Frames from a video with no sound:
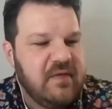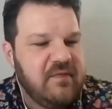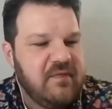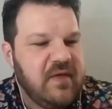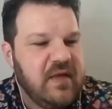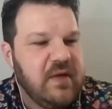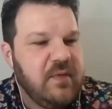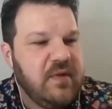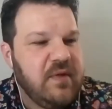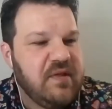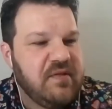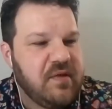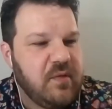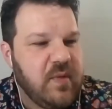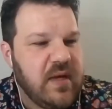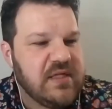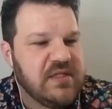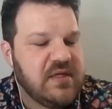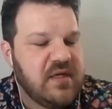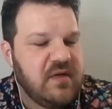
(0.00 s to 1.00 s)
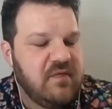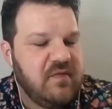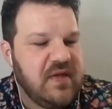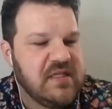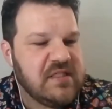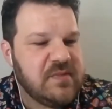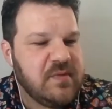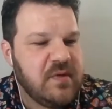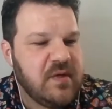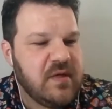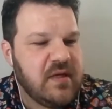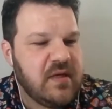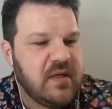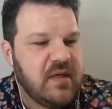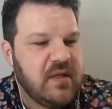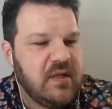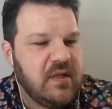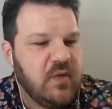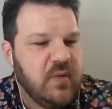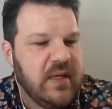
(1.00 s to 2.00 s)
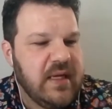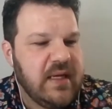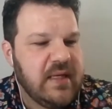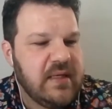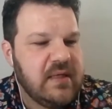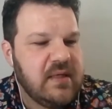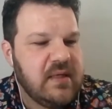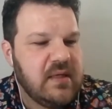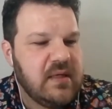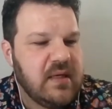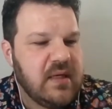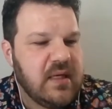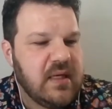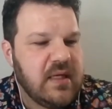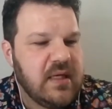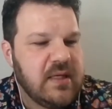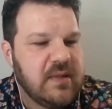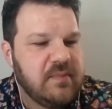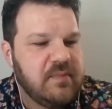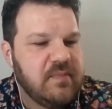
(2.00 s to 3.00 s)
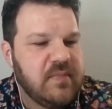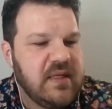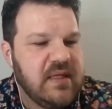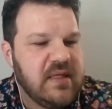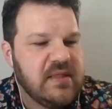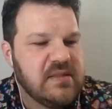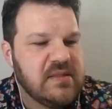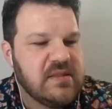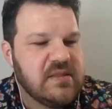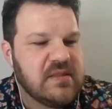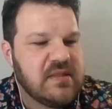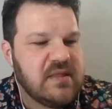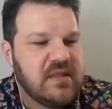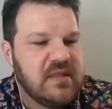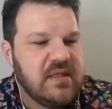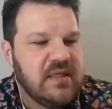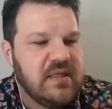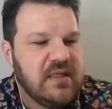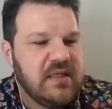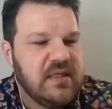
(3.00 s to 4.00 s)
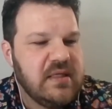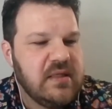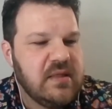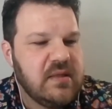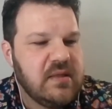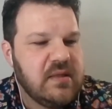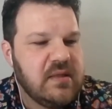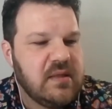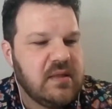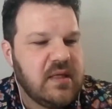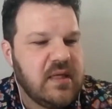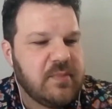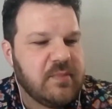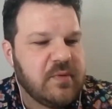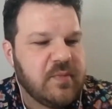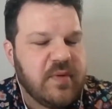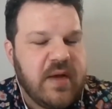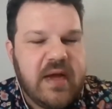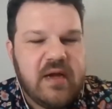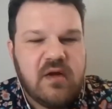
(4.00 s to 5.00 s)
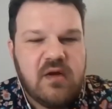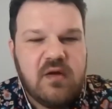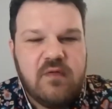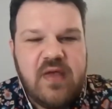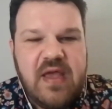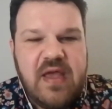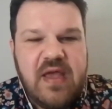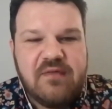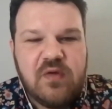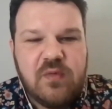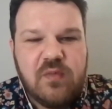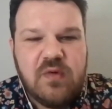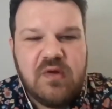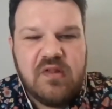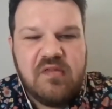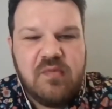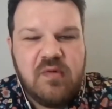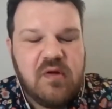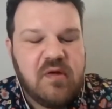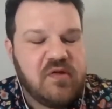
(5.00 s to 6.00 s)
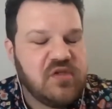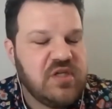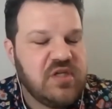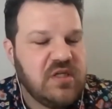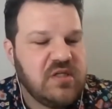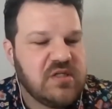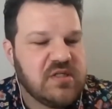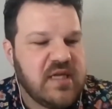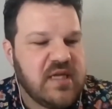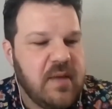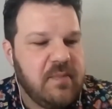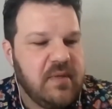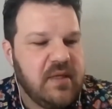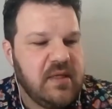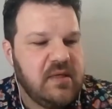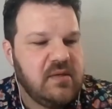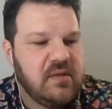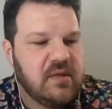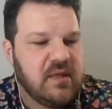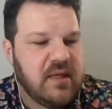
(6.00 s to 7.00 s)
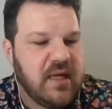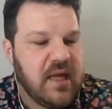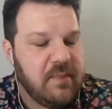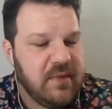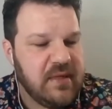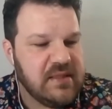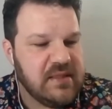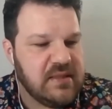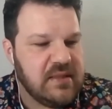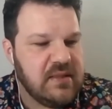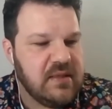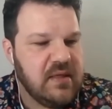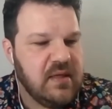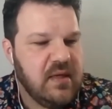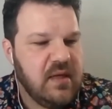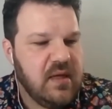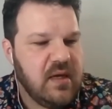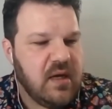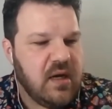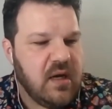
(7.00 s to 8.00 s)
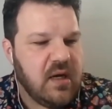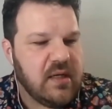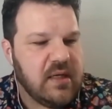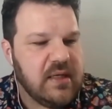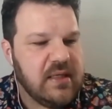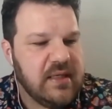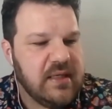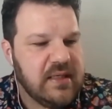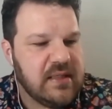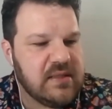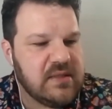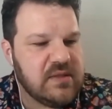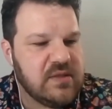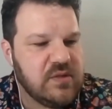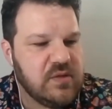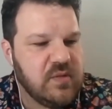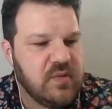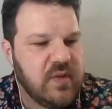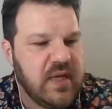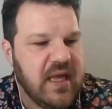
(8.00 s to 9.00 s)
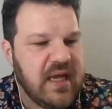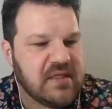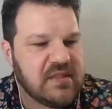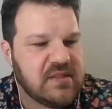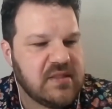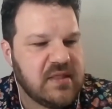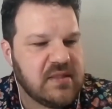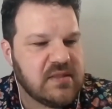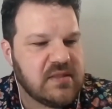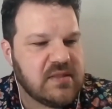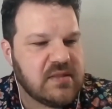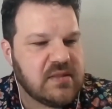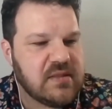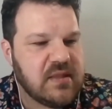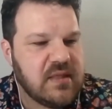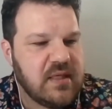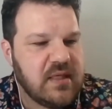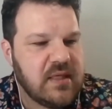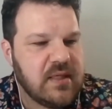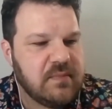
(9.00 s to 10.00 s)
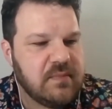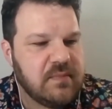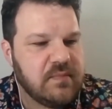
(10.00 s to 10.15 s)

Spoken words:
anyone that's not watching on Facebook, Luann is the proprietor of Afterwards Books. She just commented on a link to access the